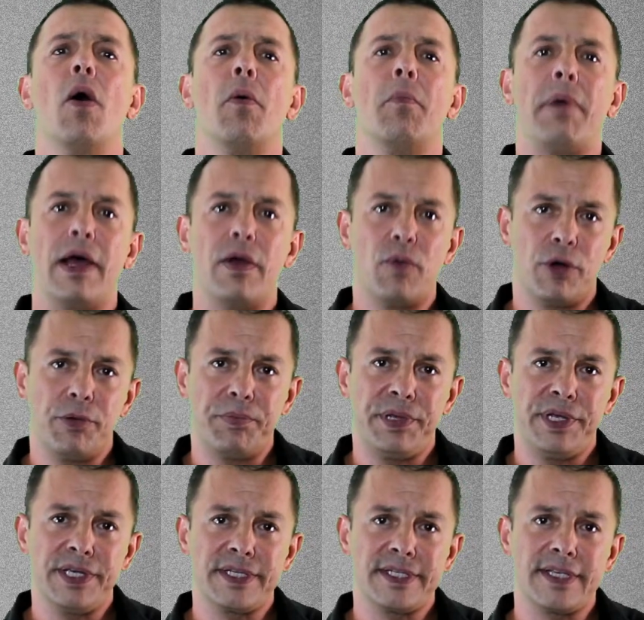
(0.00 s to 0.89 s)
by
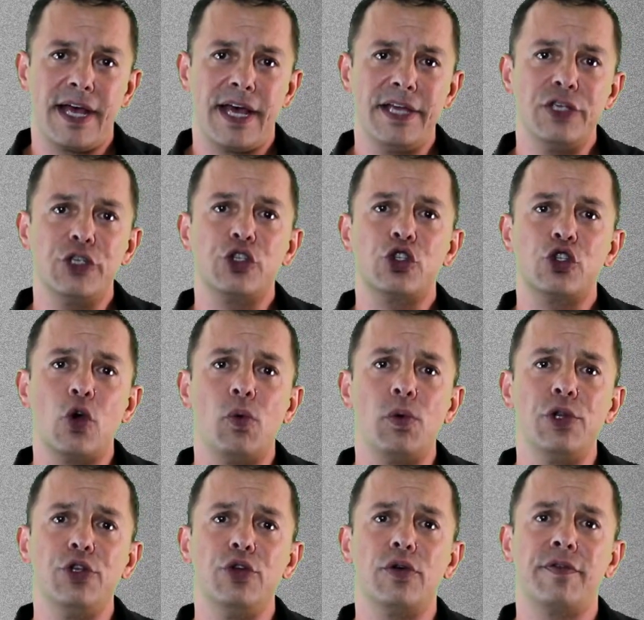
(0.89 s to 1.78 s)
1 psi, so
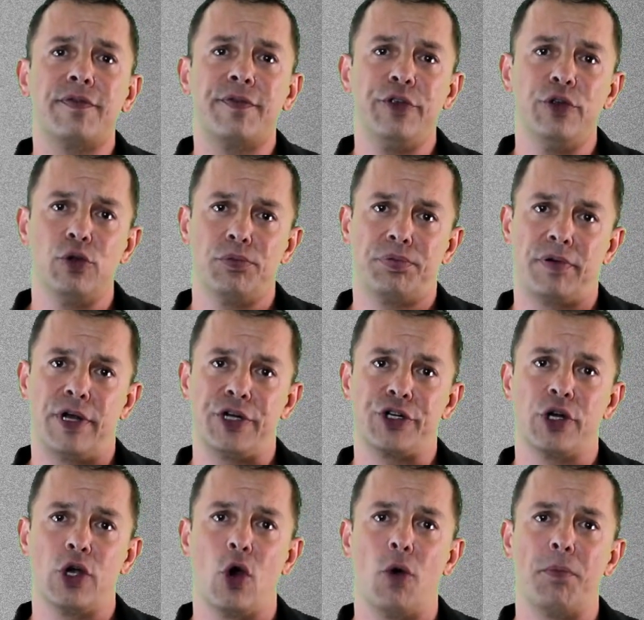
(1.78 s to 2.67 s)
will your fuel
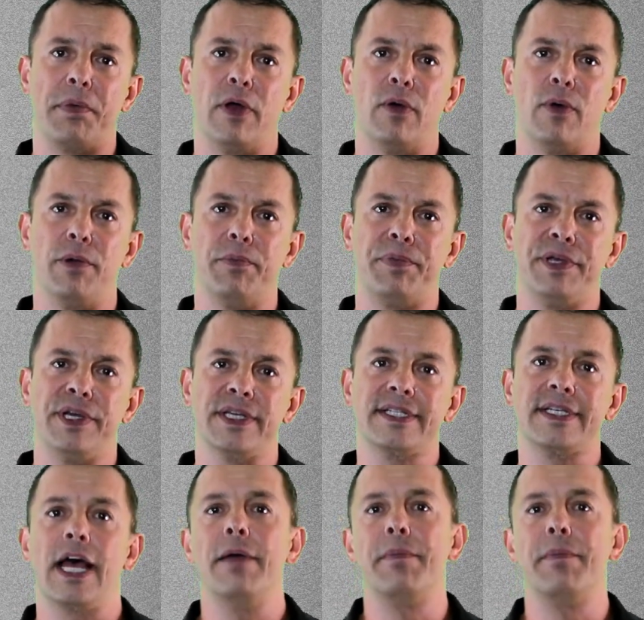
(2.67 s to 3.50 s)
pressure go up by 1 psi.